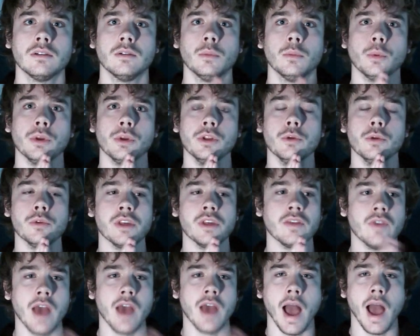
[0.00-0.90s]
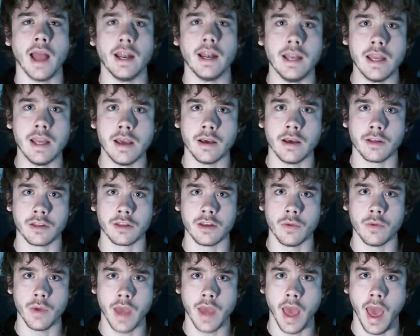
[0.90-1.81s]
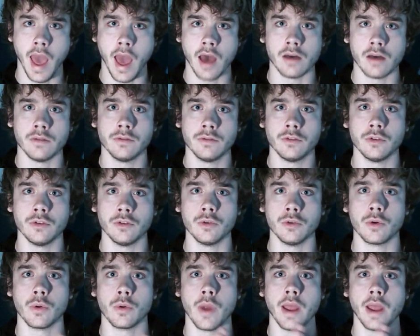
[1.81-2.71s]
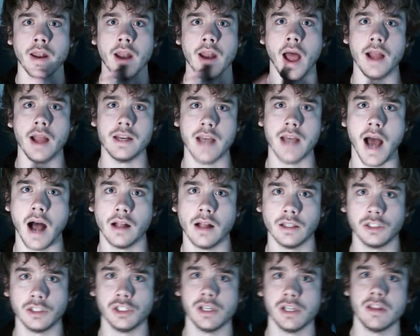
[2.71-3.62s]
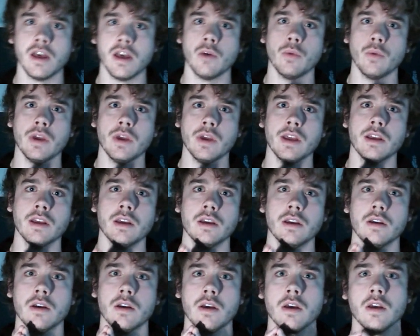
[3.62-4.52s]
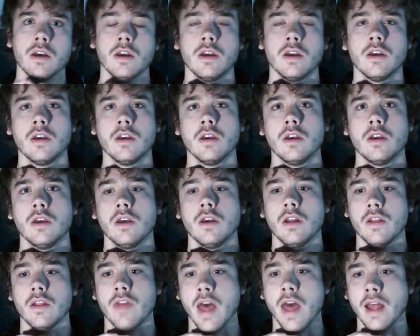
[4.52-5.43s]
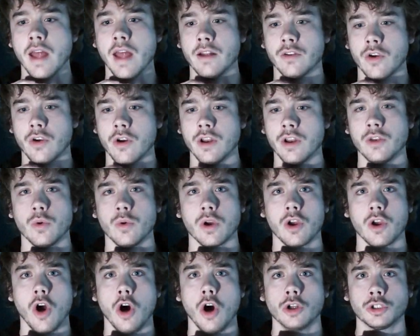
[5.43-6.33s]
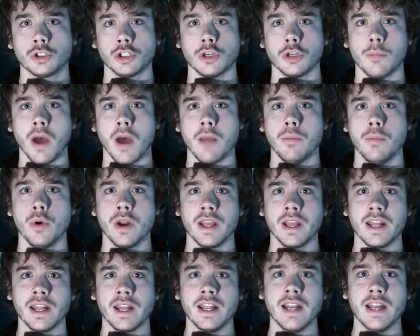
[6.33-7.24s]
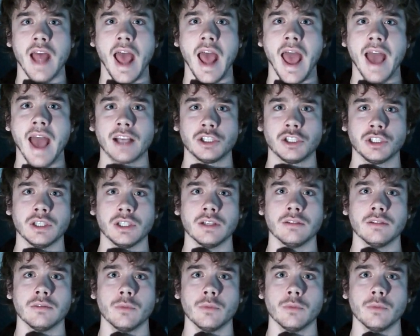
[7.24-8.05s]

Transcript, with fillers: We're using the ideas that we have to create an ideology that we then turn into a culture by putting it into action.